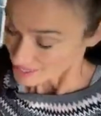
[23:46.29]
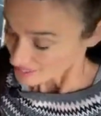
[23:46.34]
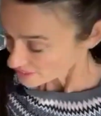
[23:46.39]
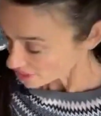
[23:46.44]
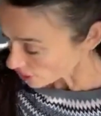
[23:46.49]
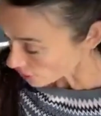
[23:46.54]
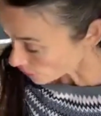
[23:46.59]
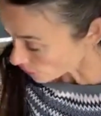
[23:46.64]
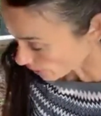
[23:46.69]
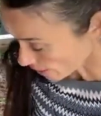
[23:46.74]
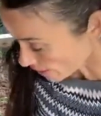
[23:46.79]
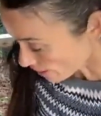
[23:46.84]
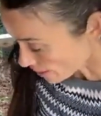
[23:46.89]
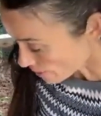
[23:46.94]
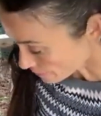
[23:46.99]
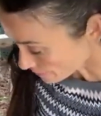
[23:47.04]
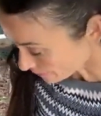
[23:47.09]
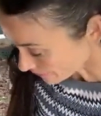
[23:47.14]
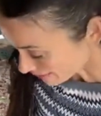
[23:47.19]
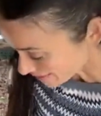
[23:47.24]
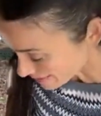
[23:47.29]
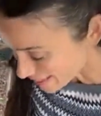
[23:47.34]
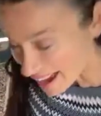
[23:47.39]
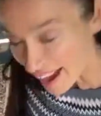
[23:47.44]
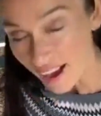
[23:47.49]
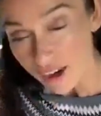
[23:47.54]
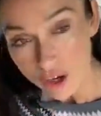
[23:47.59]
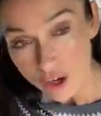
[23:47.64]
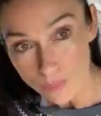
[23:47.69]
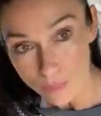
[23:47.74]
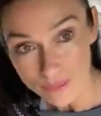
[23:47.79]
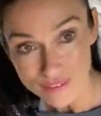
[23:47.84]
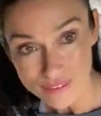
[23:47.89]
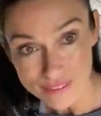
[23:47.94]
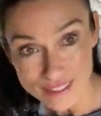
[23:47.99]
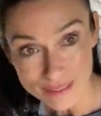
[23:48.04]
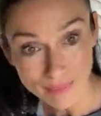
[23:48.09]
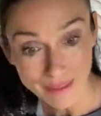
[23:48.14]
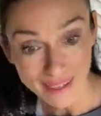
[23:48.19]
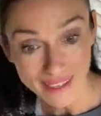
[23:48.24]
So yeah, I hope
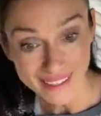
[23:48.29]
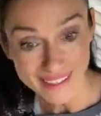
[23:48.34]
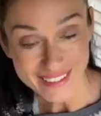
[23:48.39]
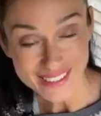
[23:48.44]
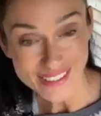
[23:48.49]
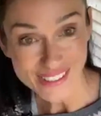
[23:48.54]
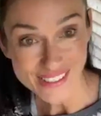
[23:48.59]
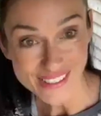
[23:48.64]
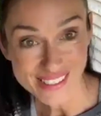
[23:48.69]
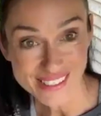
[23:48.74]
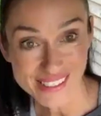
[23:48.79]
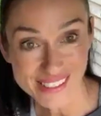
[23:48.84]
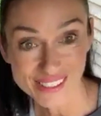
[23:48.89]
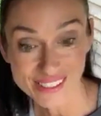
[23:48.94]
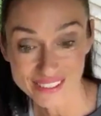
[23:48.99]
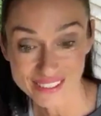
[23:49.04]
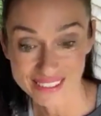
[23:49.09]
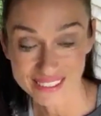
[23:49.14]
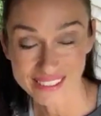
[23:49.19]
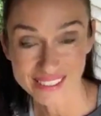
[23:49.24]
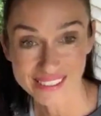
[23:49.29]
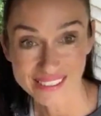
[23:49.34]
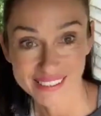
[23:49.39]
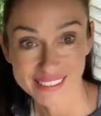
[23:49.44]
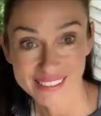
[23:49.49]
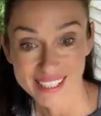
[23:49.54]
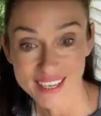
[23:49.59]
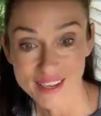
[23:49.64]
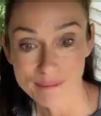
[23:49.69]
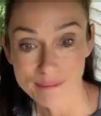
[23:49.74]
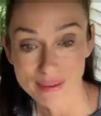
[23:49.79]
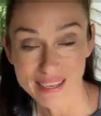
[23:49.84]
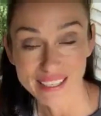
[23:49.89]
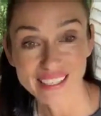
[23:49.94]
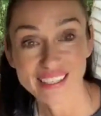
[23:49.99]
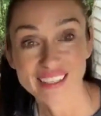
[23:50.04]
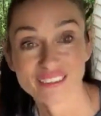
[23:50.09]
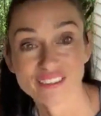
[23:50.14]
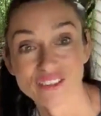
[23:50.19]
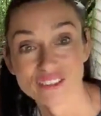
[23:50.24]
I've inspired you to look to
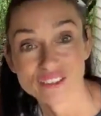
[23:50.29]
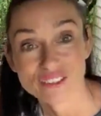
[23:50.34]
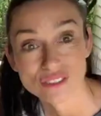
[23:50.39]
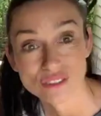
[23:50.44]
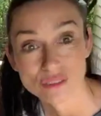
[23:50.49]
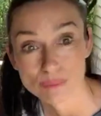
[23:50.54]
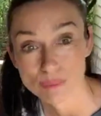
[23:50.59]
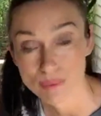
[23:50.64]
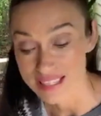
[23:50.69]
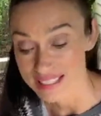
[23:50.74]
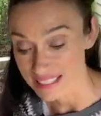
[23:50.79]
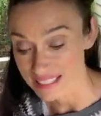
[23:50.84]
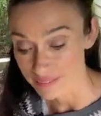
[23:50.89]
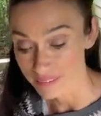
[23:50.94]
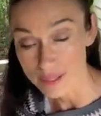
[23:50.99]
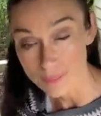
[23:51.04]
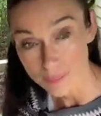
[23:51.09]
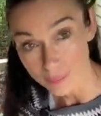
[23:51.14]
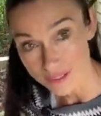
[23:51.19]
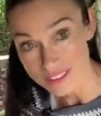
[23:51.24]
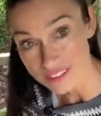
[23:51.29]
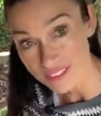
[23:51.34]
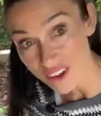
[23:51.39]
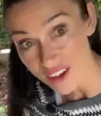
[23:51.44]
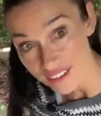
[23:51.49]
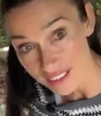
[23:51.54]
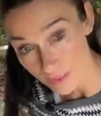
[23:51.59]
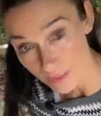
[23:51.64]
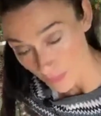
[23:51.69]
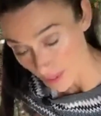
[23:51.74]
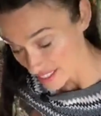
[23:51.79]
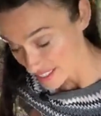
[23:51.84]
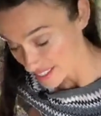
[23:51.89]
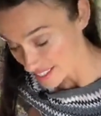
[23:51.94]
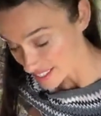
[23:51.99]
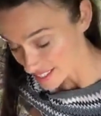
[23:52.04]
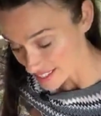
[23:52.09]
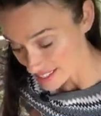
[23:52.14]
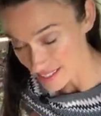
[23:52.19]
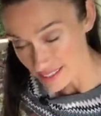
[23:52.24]
making your own toothpaste. And if anybody's got any
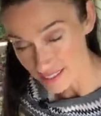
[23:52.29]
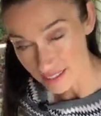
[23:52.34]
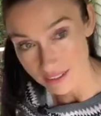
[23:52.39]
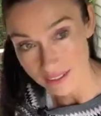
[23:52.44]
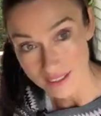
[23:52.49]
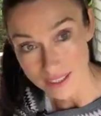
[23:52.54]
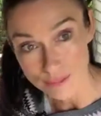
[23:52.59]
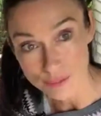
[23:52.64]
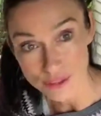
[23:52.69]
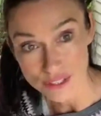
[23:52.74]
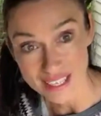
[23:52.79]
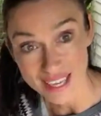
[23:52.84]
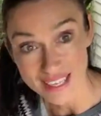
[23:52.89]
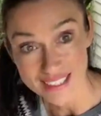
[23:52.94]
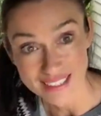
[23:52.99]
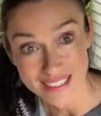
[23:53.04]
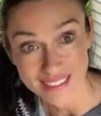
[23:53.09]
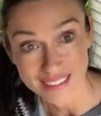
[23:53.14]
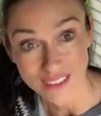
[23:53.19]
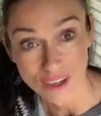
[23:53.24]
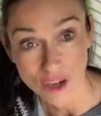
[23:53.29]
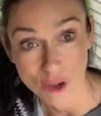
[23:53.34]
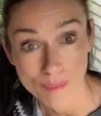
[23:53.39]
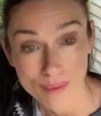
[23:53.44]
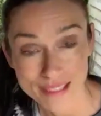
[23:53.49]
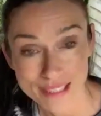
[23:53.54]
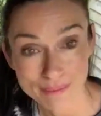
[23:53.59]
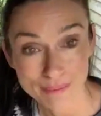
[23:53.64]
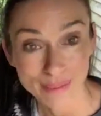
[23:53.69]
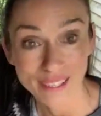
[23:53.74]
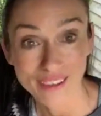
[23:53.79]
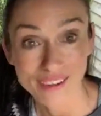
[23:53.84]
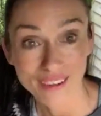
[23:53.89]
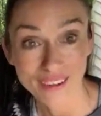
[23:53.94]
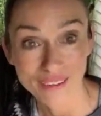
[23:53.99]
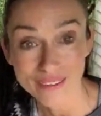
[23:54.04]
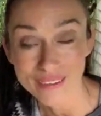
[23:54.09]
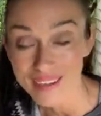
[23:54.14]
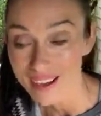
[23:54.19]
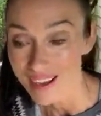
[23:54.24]
questions, just ask in the comments
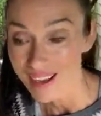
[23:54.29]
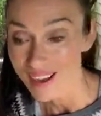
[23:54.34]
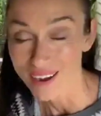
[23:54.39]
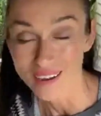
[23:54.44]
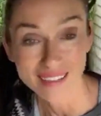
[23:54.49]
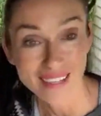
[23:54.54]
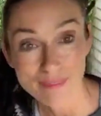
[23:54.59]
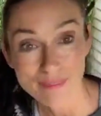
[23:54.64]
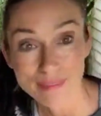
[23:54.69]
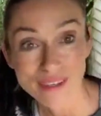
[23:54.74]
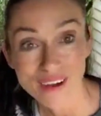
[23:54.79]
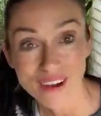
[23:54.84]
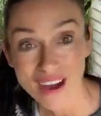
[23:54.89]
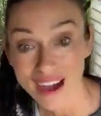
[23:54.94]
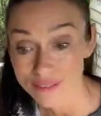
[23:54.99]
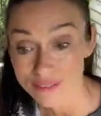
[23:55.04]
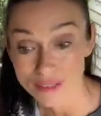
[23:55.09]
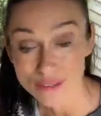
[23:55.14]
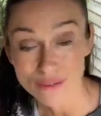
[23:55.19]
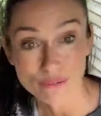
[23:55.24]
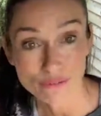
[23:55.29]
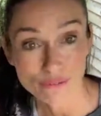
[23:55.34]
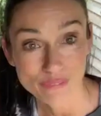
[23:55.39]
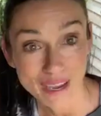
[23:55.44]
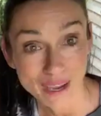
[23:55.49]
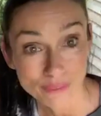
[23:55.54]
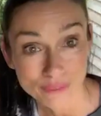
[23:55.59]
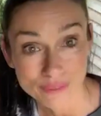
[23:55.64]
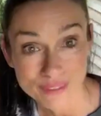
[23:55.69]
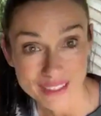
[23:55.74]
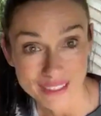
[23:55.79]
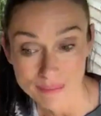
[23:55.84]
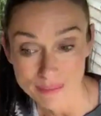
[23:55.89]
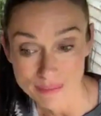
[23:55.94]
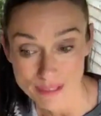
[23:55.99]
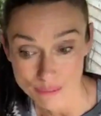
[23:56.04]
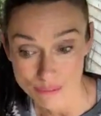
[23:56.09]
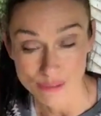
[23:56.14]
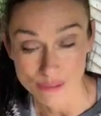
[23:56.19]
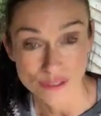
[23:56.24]
below, or let me know how you've found
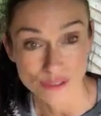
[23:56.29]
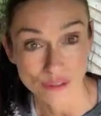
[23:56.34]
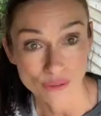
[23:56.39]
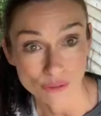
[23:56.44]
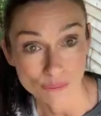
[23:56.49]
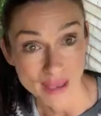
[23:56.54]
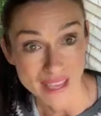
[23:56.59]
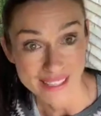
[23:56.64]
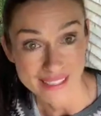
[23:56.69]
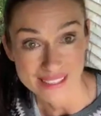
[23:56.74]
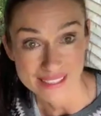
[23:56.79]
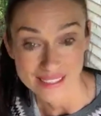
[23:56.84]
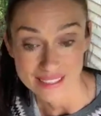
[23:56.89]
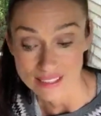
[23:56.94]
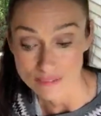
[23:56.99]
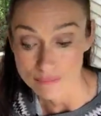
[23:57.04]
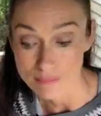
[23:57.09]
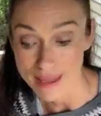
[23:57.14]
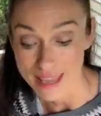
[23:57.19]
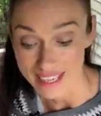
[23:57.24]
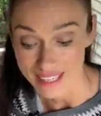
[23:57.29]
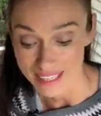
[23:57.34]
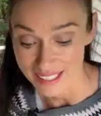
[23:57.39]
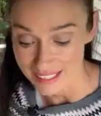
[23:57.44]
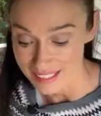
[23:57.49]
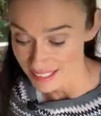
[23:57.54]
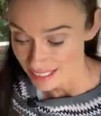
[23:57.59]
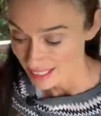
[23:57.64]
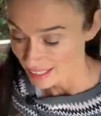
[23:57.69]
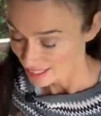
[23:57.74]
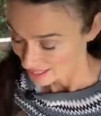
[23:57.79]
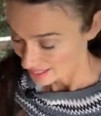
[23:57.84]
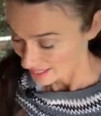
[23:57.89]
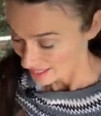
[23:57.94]
different toothpastes that you've made.